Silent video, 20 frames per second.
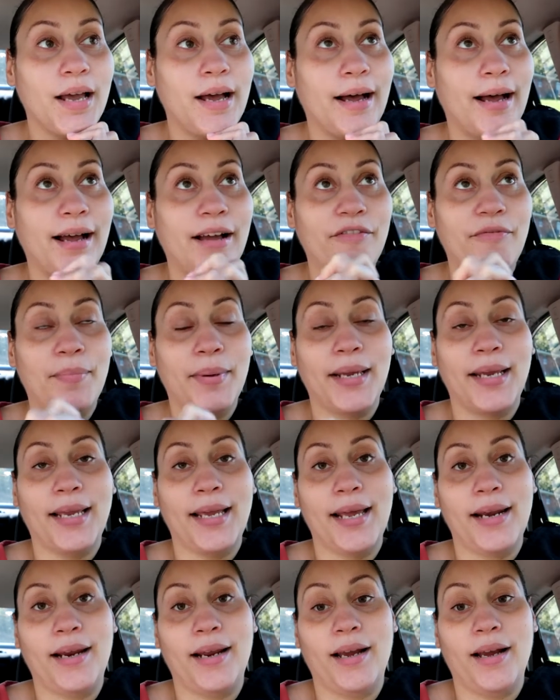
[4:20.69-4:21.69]
I've been
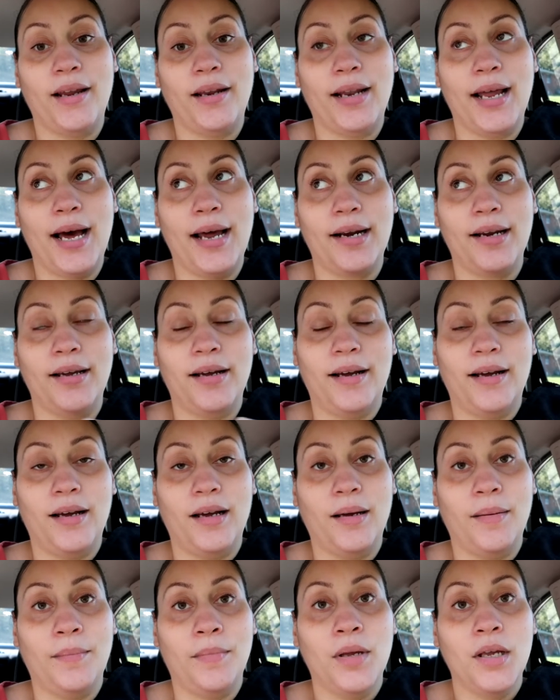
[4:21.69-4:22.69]
getting a lot
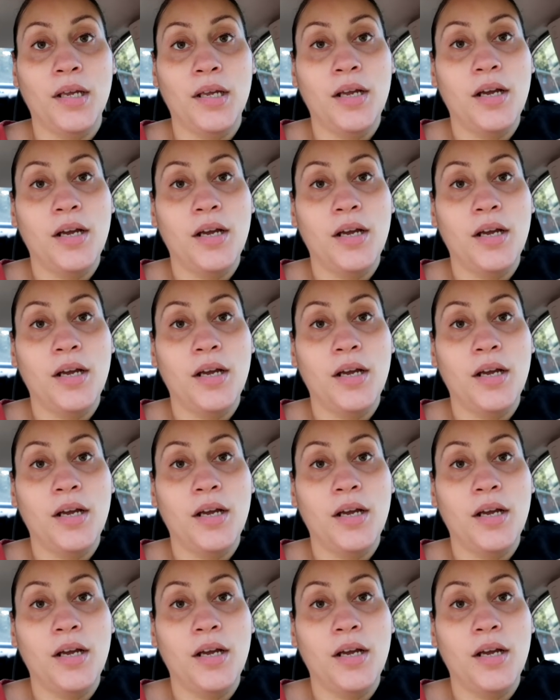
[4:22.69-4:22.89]
of